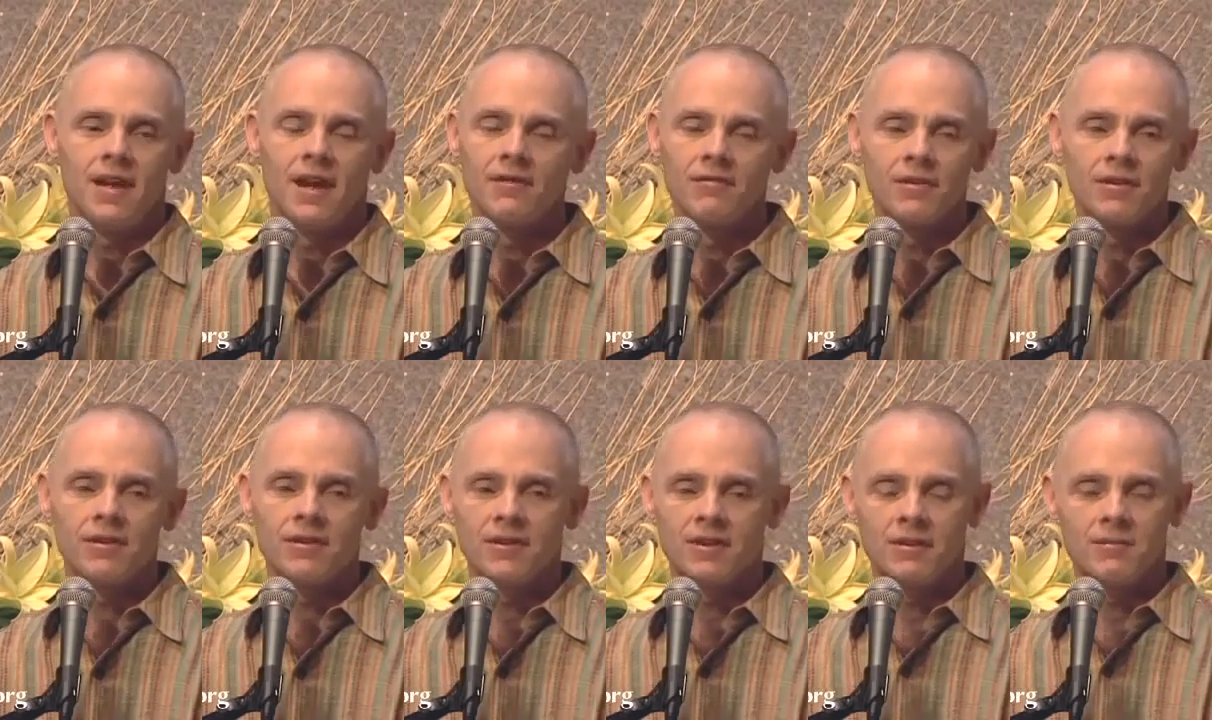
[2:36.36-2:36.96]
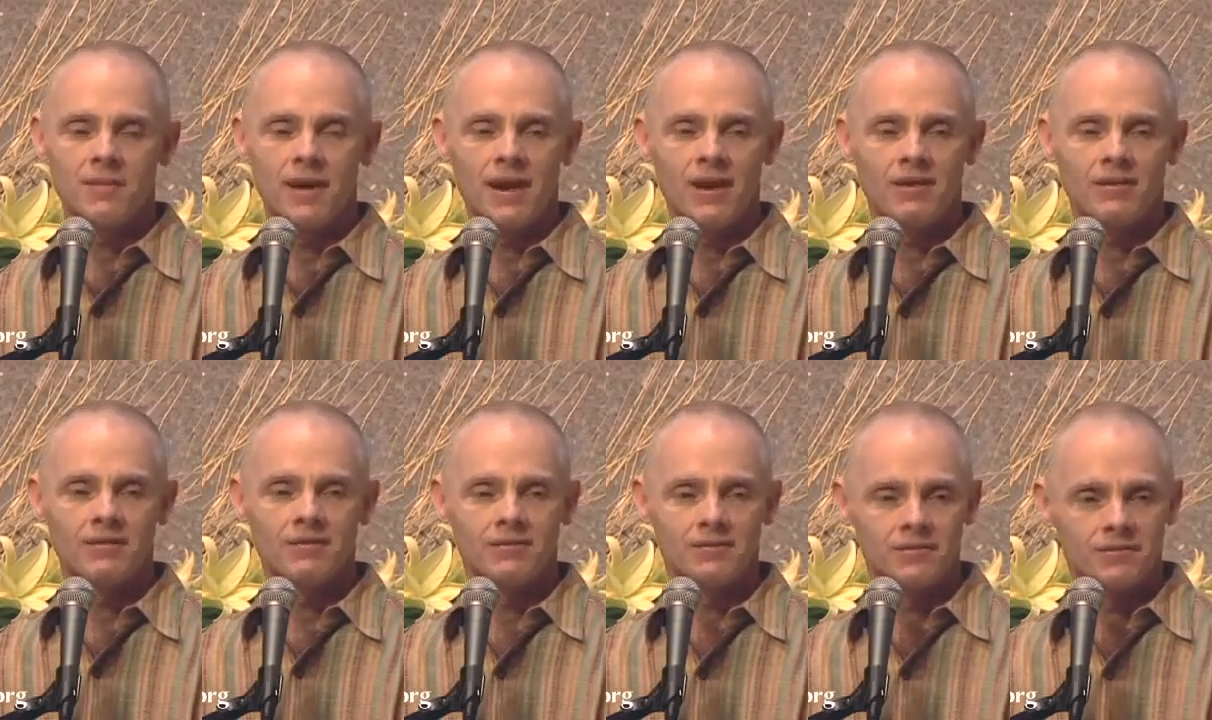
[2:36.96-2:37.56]
everything
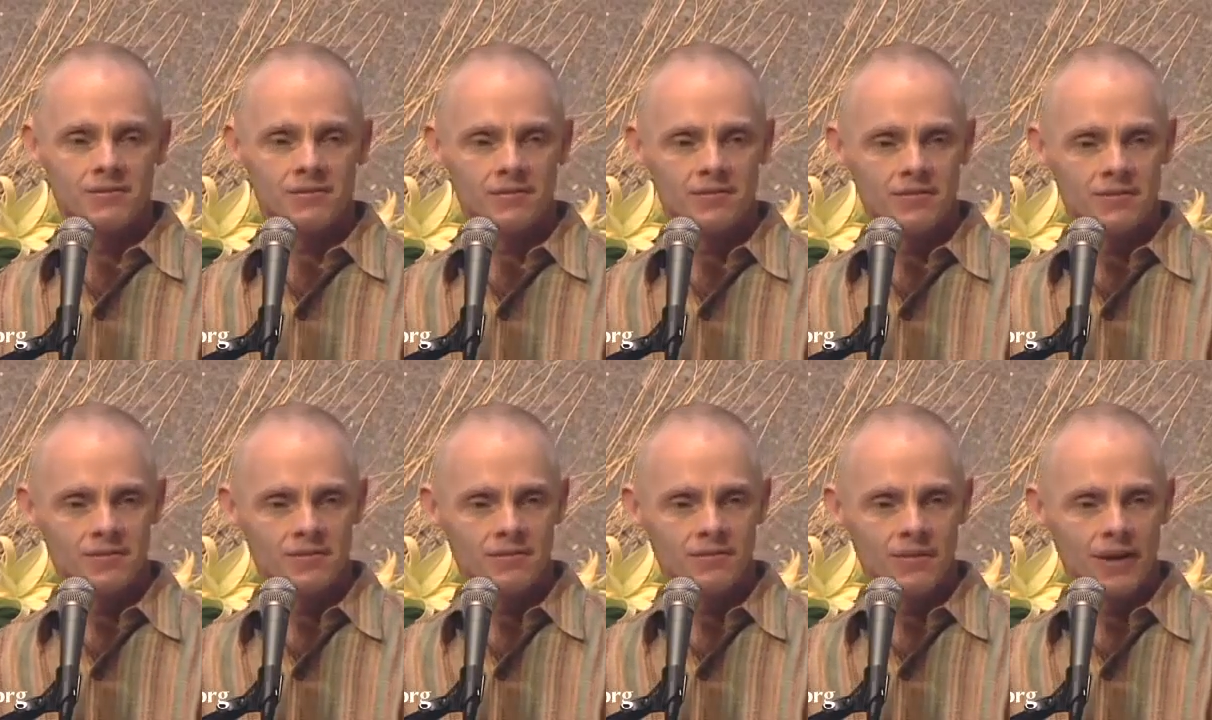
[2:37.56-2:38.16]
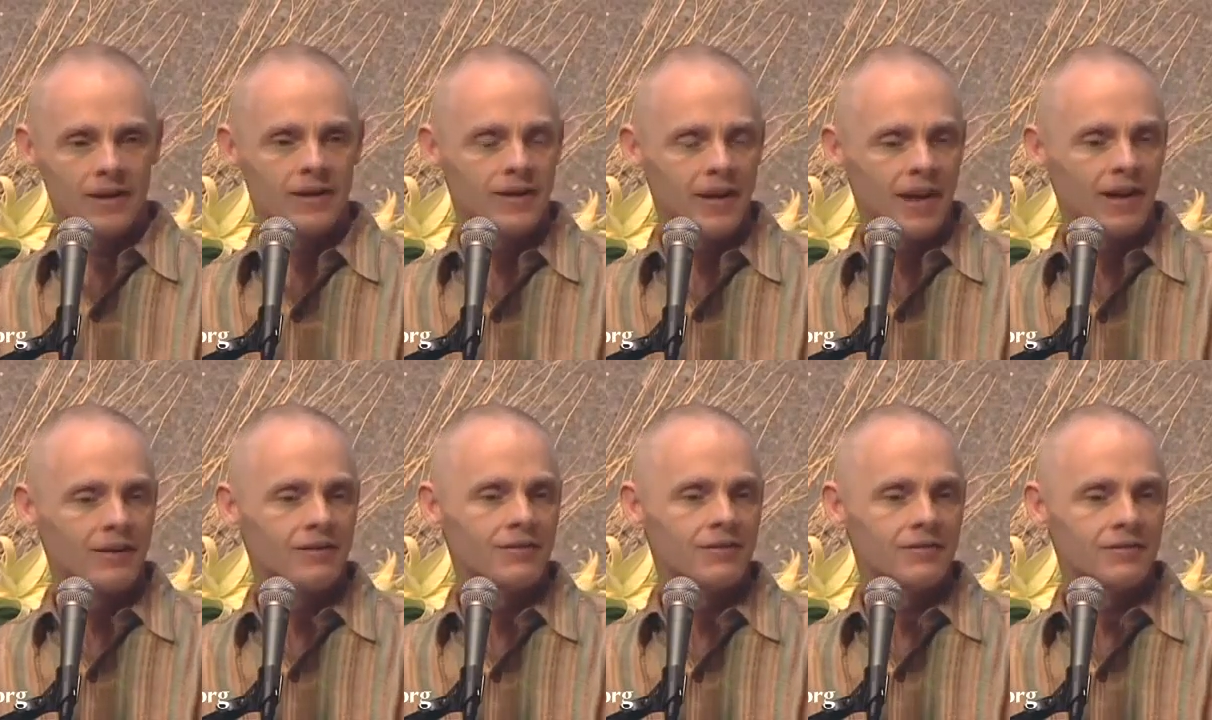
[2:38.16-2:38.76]
about right
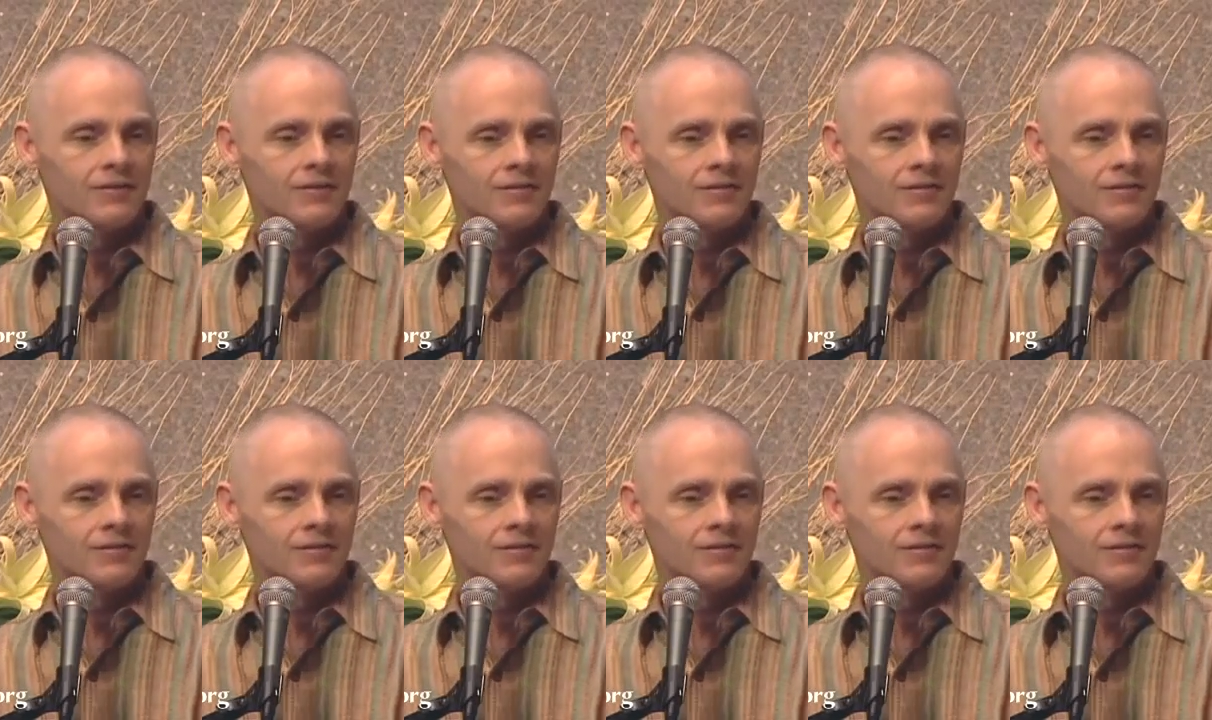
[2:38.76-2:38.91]
now.